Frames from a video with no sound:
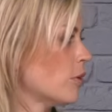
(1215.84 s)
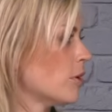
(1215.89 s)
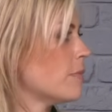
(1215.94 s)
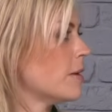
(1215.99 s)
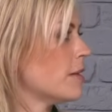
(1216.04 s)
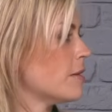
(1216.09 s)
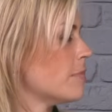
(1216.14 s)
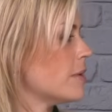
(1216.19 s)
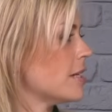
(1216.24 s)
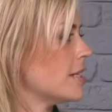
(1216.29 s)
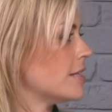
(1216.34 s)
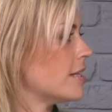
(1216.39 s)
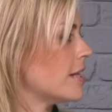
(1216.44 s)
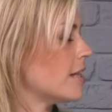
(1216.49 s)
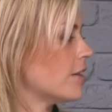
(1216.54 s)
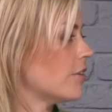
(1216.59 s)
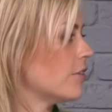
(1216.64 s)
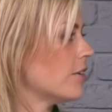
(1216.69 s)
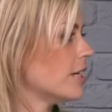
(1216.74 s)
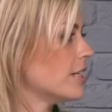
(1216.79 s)
want to be the best
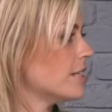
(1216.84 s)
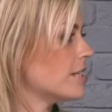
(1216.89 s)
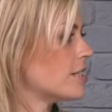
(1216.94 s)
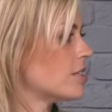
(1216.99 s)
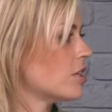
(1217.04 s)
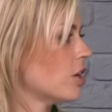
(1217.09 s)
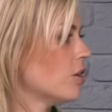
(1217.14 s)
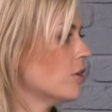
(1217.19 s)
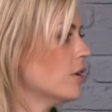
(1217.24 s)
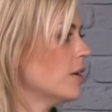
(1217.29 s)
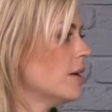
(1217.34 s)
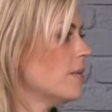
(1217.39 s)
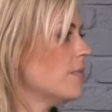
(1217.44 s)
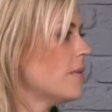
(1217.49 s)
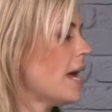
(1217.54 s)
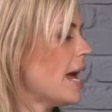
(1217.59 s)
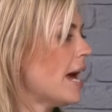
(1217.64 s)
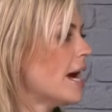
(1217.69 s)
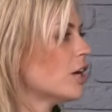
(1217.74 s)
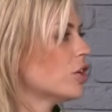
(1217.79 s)
that there is. So
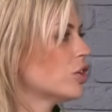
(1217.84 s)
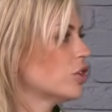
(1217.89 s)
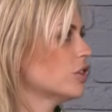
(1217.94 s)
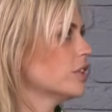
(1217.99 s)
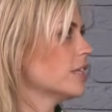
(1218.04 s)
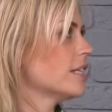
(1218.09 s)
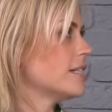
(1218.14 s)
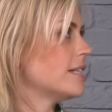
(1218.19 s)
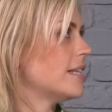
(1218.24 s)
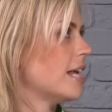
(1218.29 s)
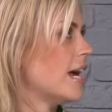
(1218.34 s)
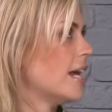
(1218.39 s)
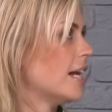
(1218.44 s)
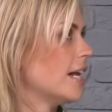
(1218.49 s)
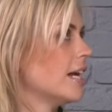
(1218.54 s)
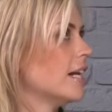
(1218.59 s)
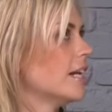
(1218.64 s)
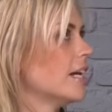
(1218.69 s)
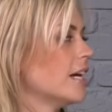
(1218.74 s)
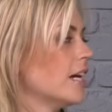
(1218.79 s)
how good is
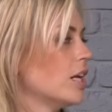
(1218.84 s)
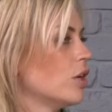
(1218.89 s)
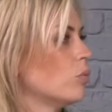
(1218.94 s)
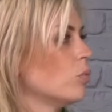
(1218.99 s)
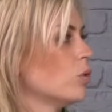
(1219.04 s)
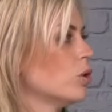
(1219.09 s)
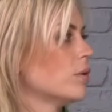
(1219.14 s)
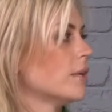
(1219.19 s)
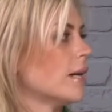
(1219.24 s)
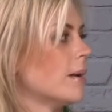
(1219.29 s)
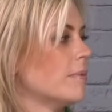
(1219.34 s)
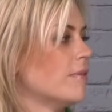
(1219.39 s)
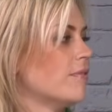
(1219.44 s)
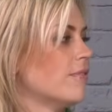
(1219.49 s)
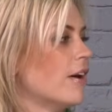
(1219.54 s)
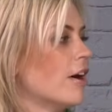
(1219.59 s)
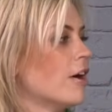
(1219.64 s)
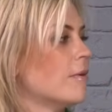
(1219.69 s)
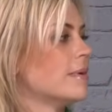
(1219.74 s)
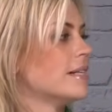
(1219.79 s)
that in a World Cup
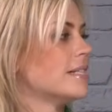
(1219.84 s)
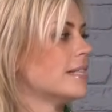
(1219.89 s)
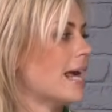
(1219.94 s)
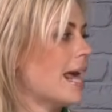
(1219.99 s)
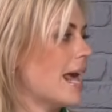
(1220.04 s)
environment to